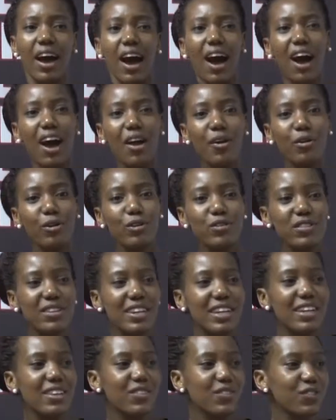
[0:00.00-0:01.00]
Our role
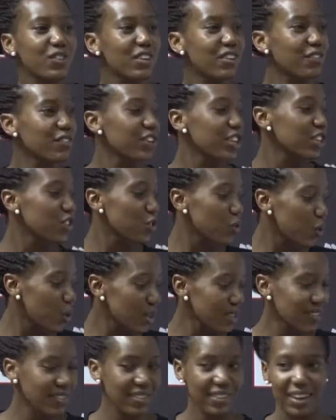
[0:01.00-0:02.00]
today is very, very
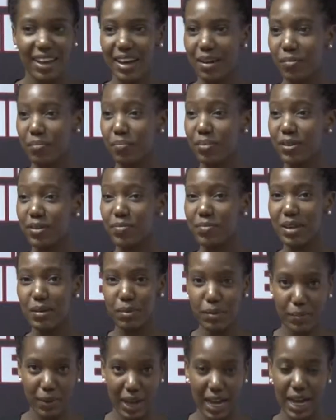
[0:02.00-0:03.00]
short, but maybe
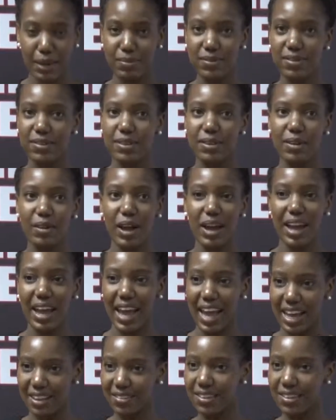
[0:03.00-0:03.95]
perhaps has